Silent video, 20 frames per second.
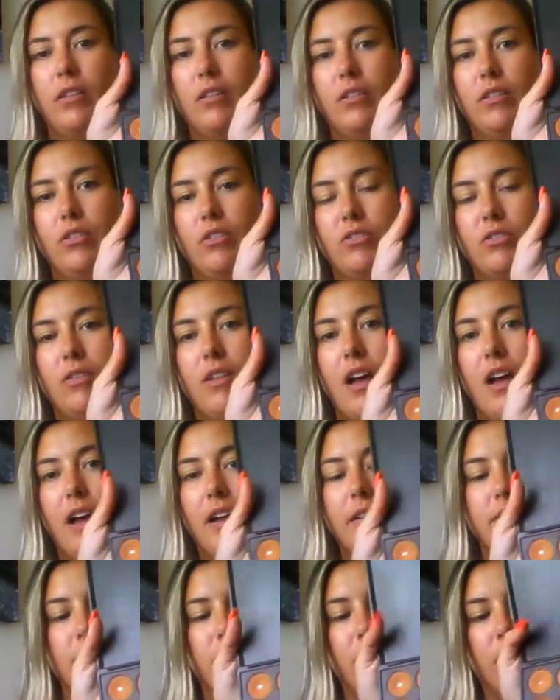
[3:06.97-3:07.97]
there's a lot
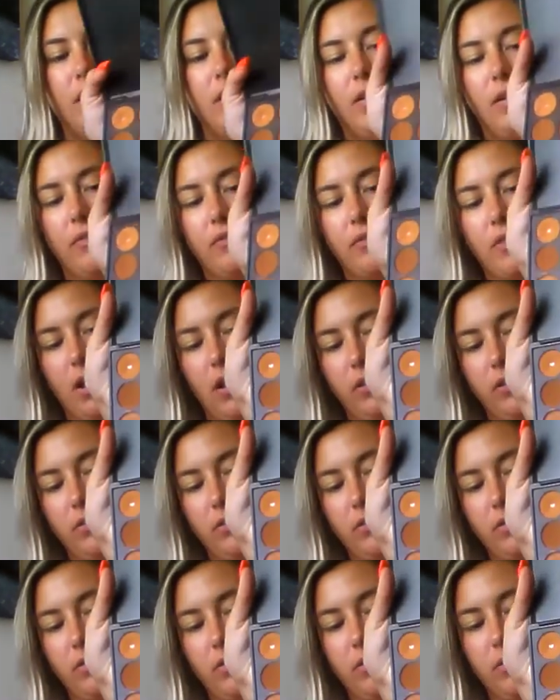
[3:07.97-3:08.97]
of
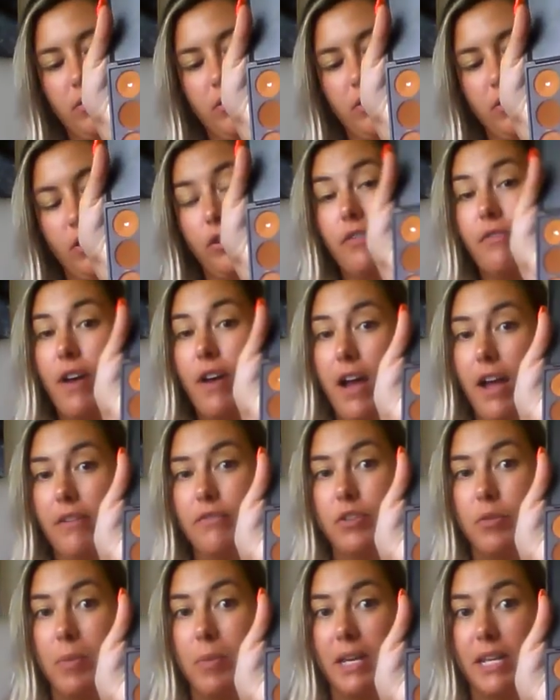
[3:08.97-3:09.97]
colors, 35
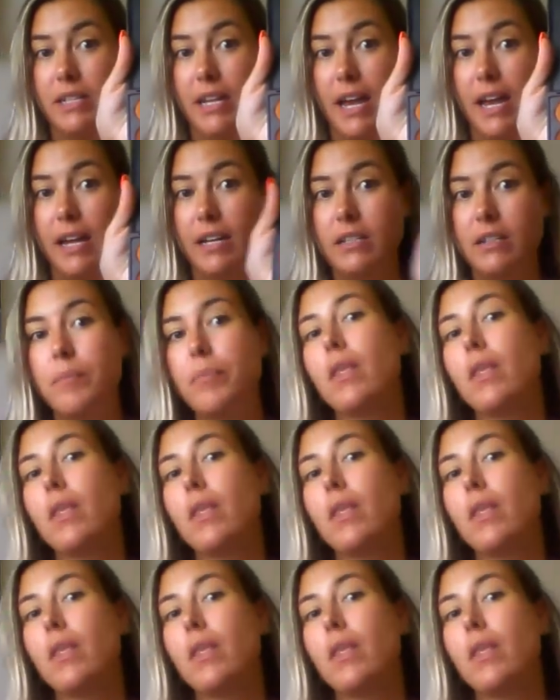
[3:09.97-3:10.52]
to be exact.